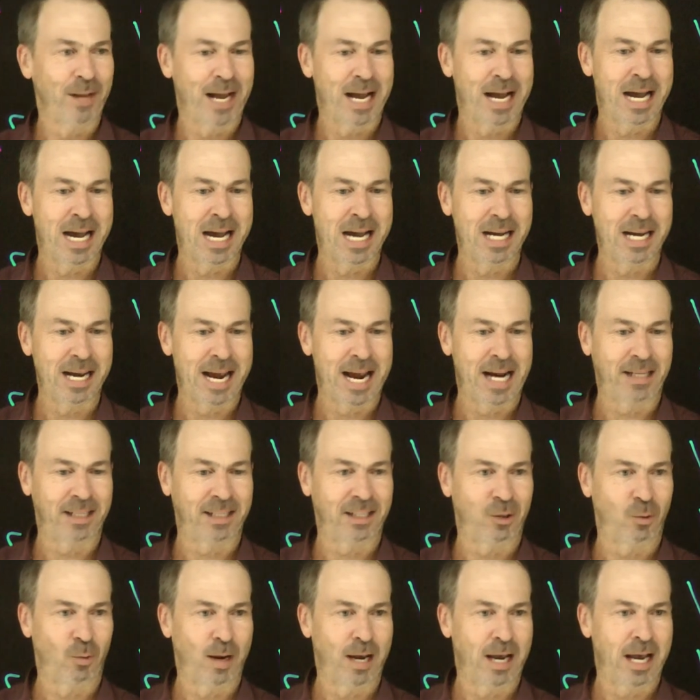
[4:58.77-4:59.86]
rx
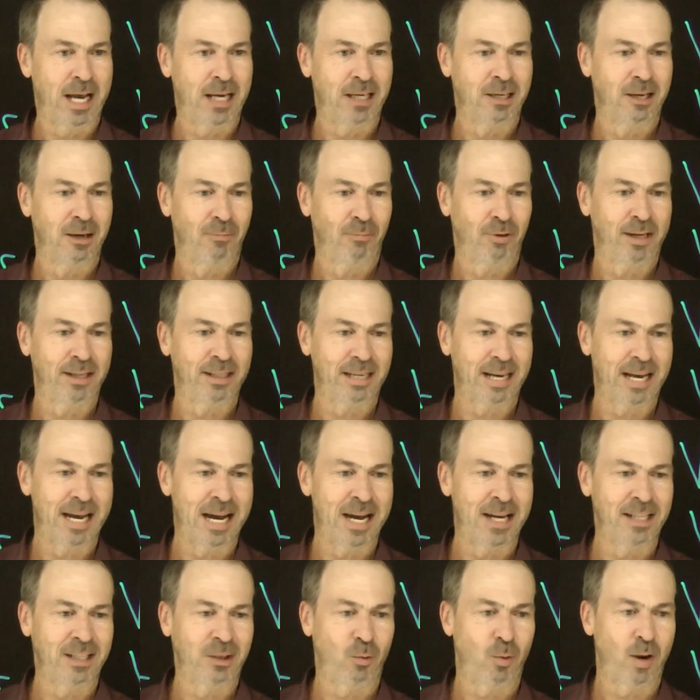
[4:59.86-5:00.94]
squared plus
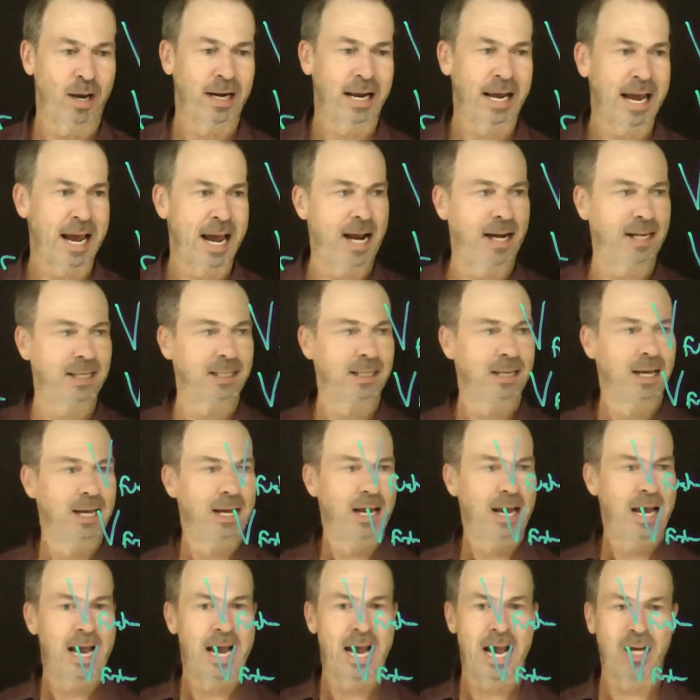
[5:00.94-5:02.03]
r squared x,
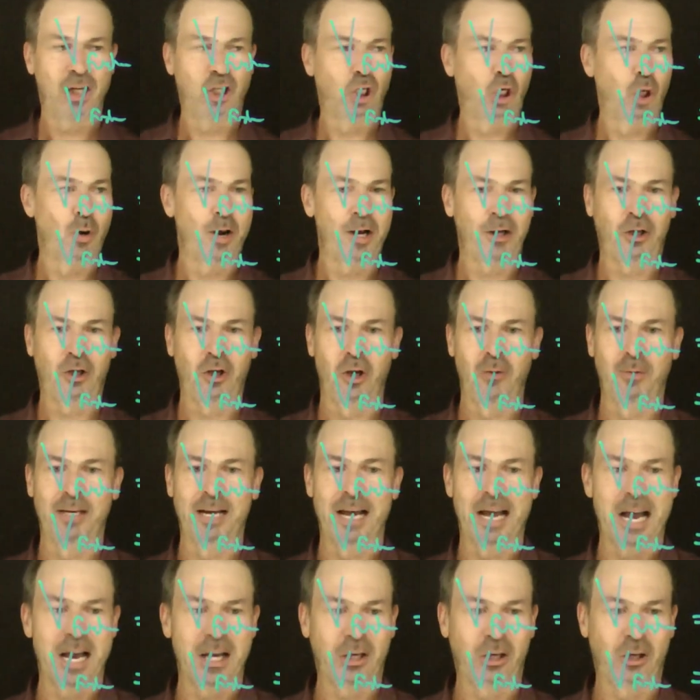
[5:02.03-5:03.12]
2r cubed and
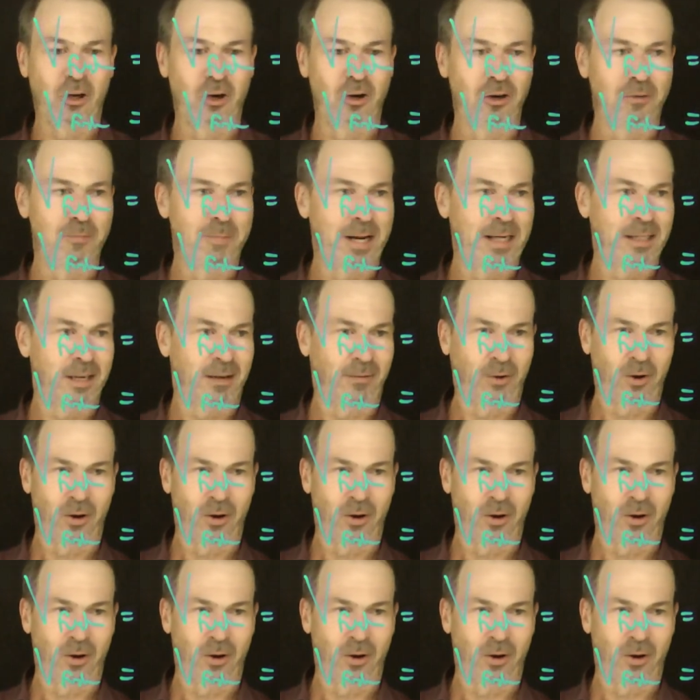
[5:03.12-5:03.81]
r cubed means I've